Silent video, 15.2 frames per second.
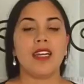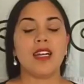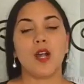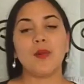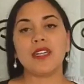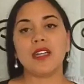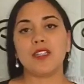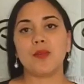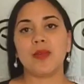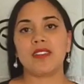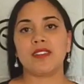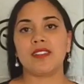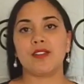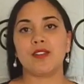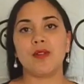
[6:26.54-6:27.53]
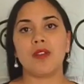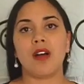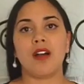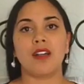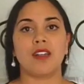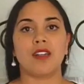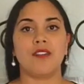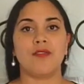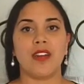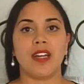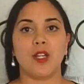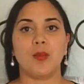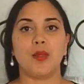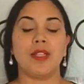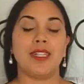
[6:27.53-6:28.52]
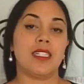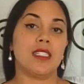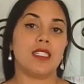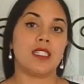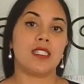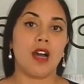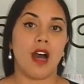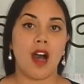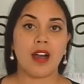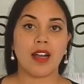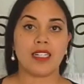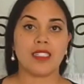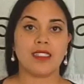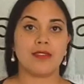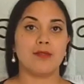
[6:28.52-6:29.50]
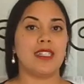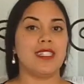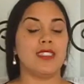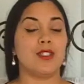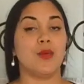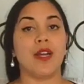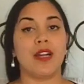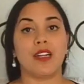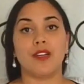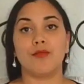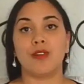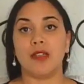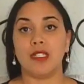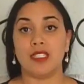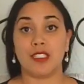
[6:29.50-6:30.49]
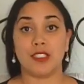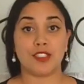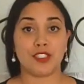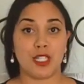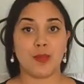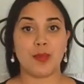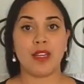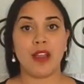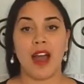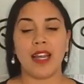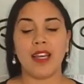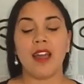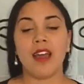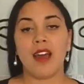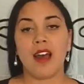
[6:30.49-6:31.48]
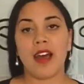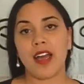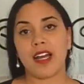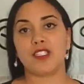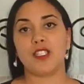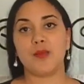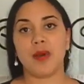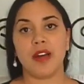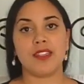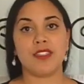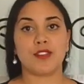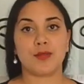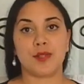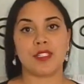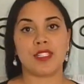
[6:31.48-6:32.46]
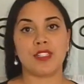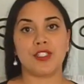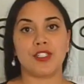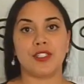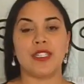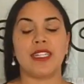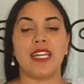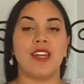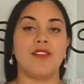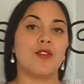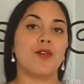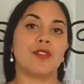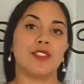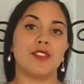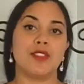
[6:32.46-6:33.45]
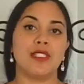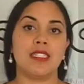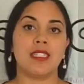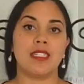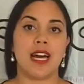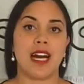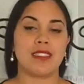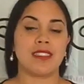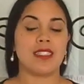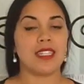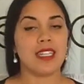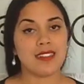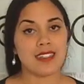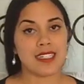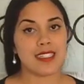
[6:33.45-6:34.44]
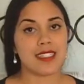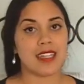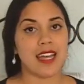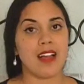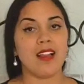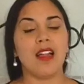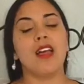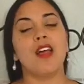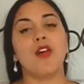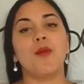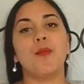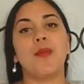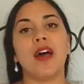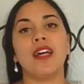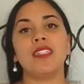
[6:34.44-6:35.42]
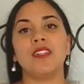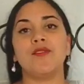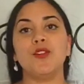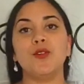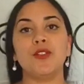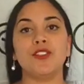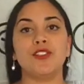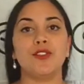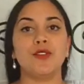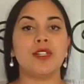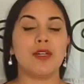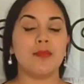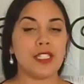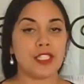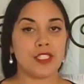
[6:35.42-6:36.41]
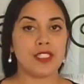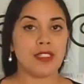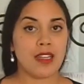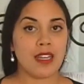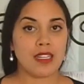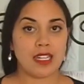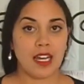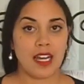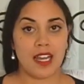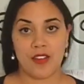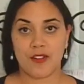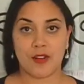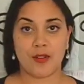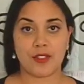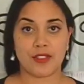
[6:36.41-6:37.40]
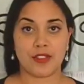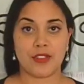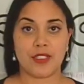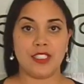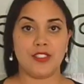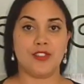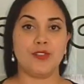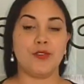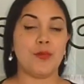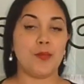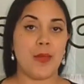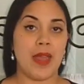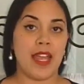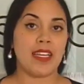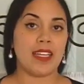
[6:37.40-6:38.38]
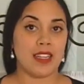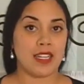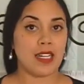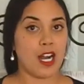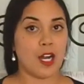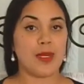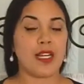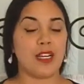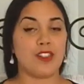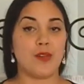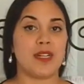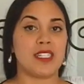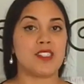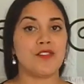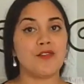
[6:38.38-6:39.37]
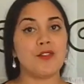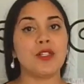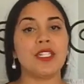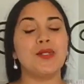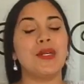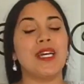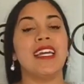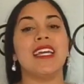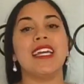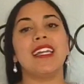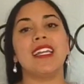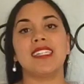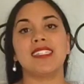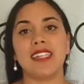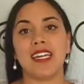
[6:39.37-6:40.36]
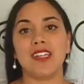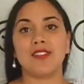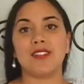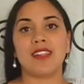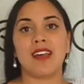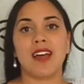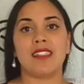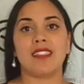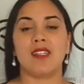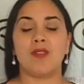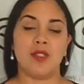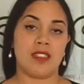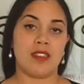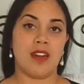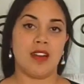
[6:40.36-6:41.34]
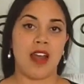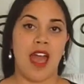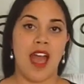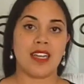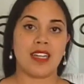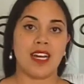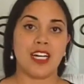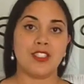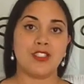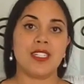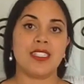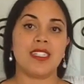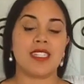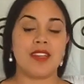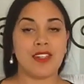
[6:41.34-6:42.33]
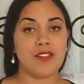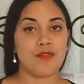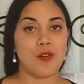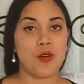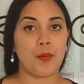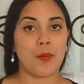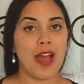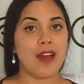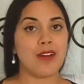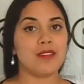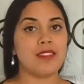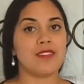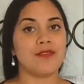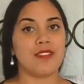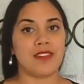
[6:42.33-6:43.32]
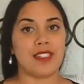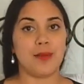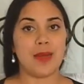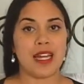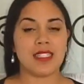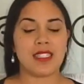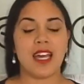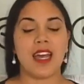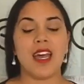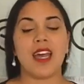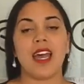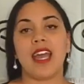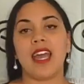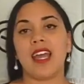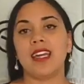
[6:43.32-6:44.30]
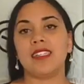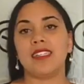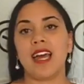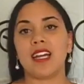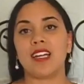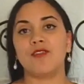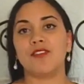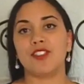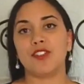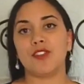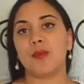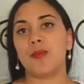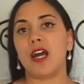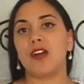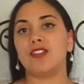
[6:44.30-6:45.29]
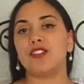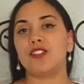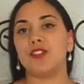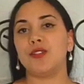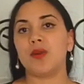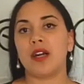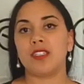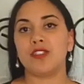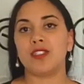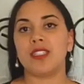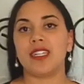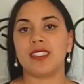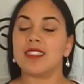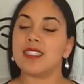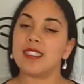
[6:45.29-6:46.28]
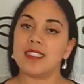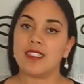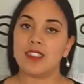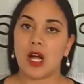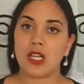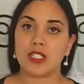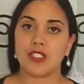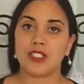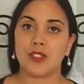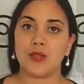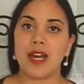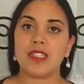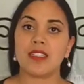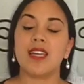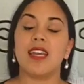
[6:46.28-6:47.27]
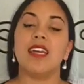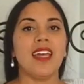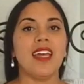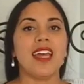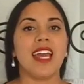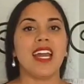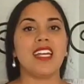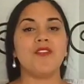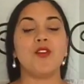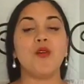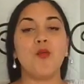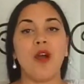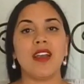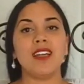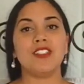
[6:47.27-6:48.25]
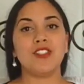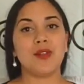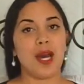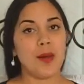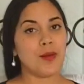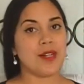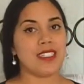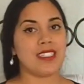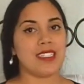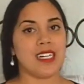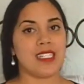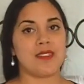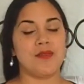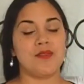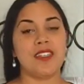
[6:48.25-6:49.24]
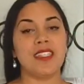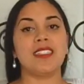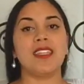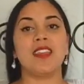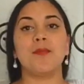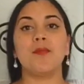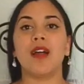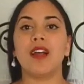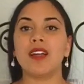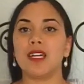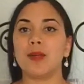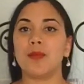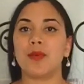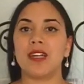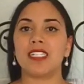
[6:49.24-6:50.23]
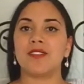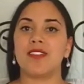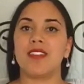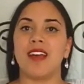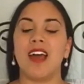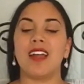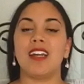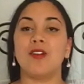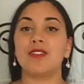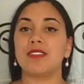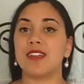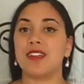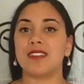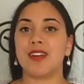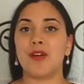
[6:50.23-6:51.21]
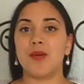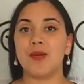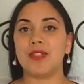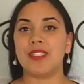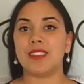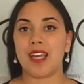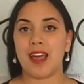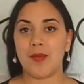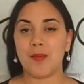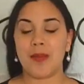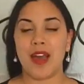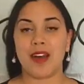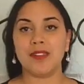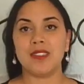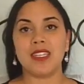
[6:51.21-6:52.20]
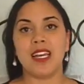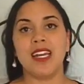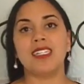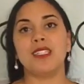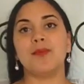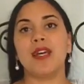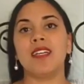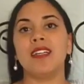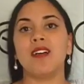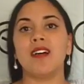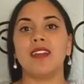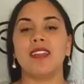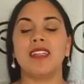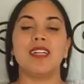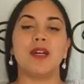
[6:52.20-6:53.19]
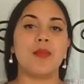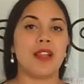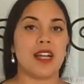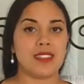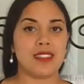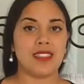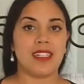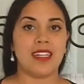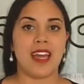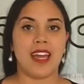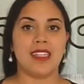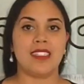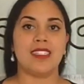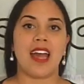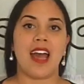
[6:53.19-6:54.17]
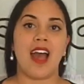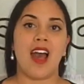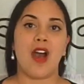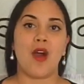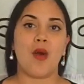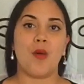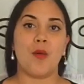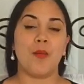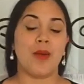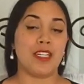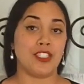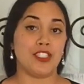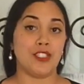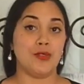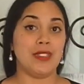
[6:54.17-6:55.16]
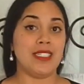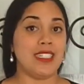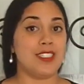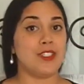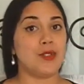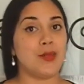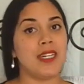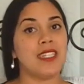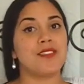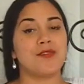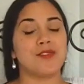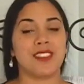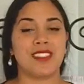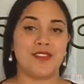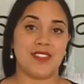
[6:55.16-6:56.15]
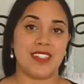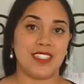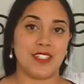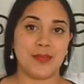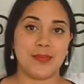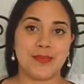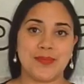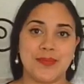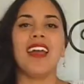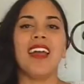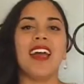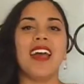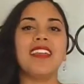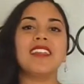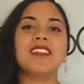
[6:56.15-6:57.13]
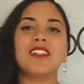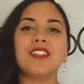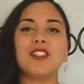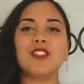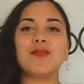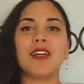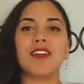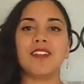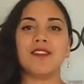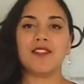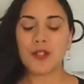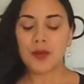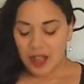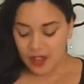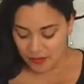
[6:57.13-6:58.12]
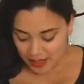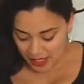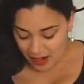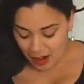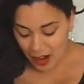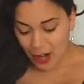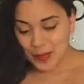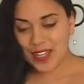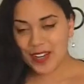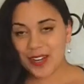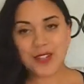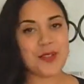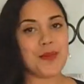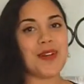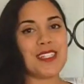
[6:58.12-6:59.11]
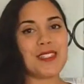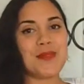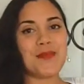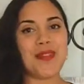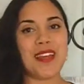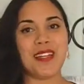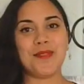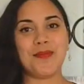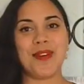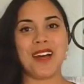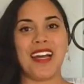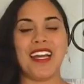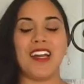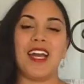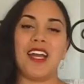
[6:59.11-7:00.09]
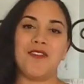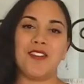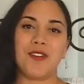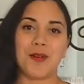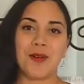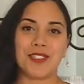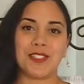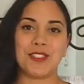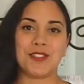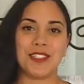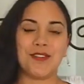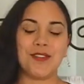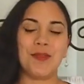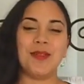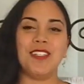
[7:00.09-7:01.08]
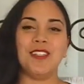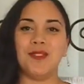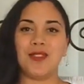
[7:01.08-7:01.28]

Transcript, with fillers: The Carmen underbust is no longer available in stock as a ready-to-wear and ready-to-ship line. I actually bought this corset during Ava Corsetry's last clearance sale, but if you were to commission Ava Corsetry to make the Carmen underbust for you in a standard size, it would start at £174.50, and that converts to about $260 US. And if you wanted to upgrade to custom fit, the markup price for that starts at only £10, depending on the complexity and how much you need tweaked for it to fit you. And this concludes my review of the Carmen underbust made by Ava Corsetry from the